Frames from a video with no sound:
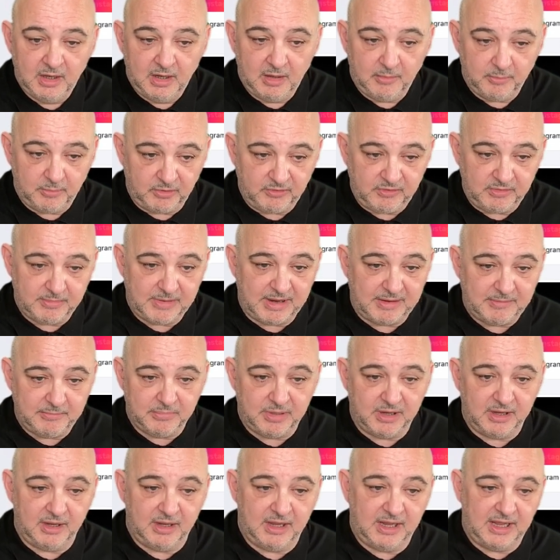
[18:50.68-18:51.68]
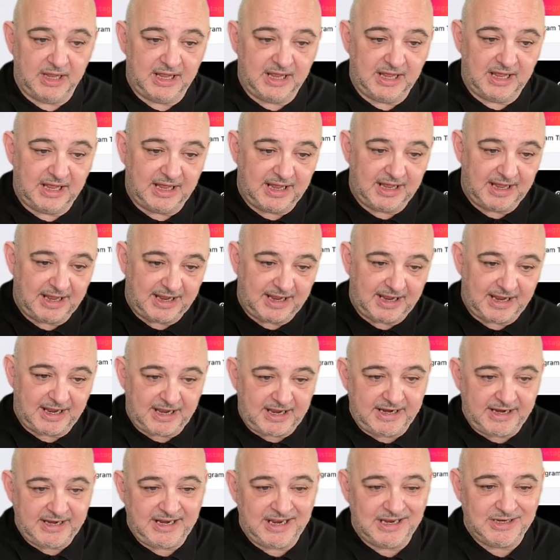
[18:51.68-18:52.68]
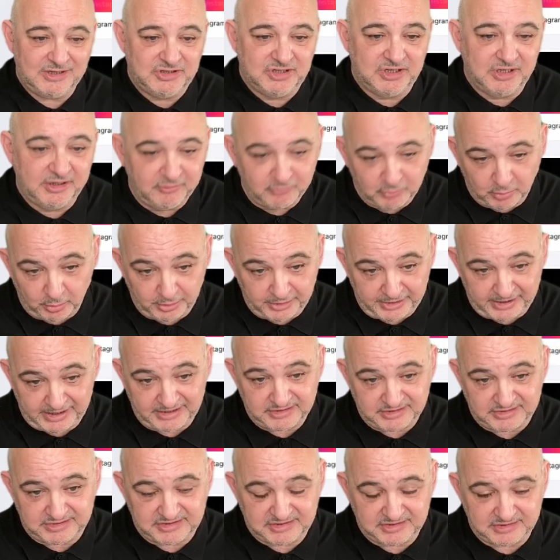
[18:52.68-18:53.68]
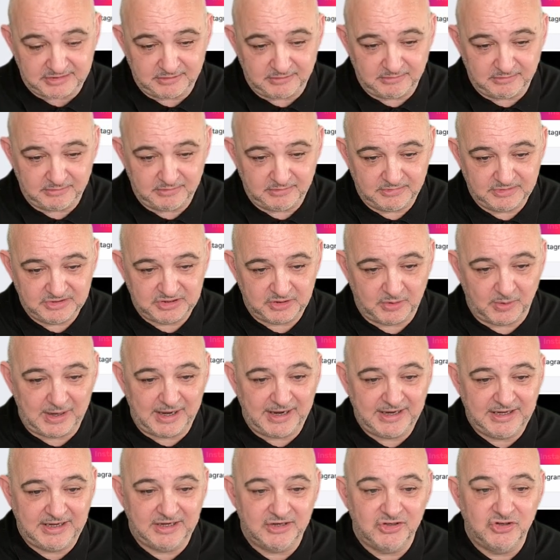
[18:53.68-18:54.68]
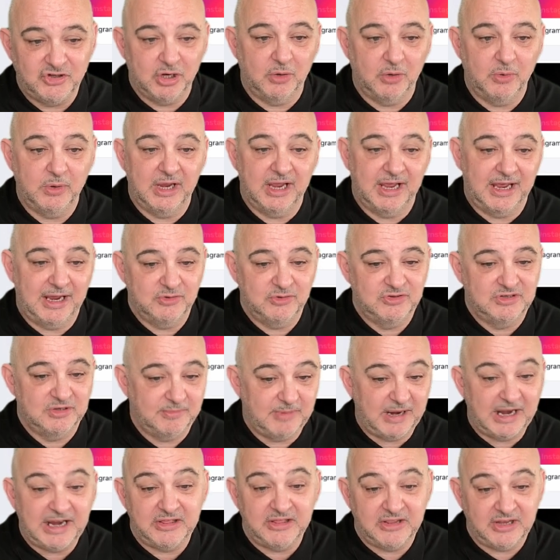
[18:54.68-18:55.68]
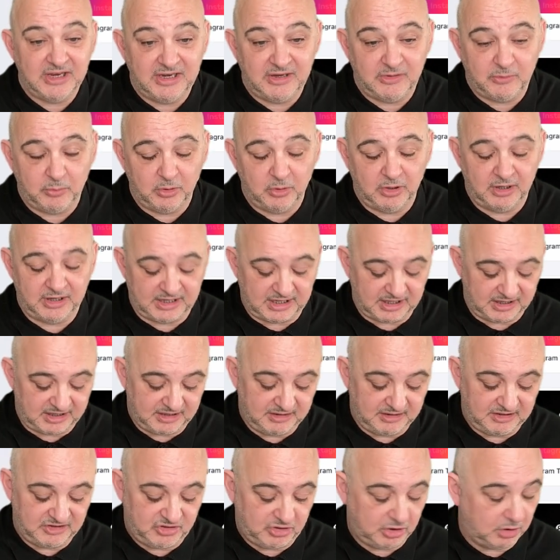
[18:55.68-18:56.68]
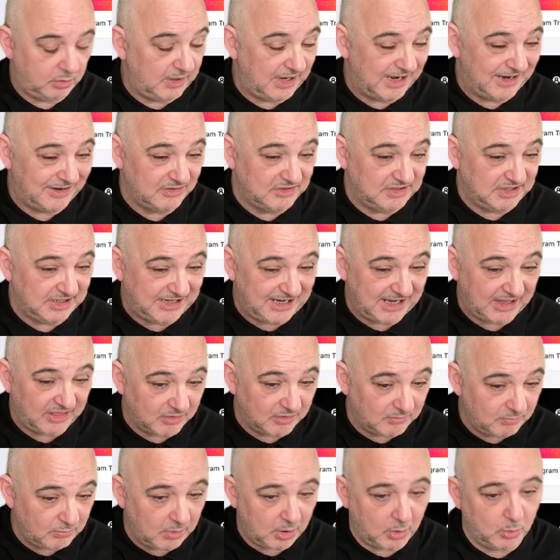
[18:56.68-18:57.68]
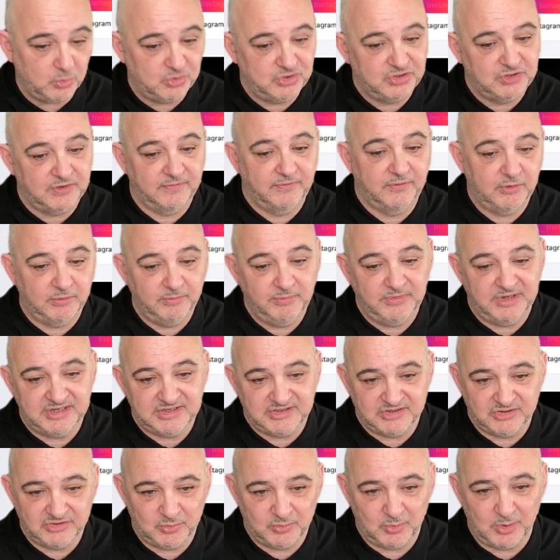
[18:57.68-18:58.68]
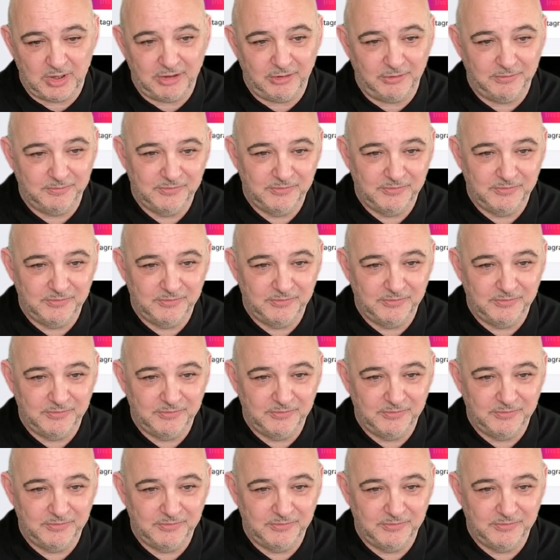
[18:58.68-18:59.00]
But remember, I actually run ads, so I can show you how to make these work. I can show you how to get the most from this as well.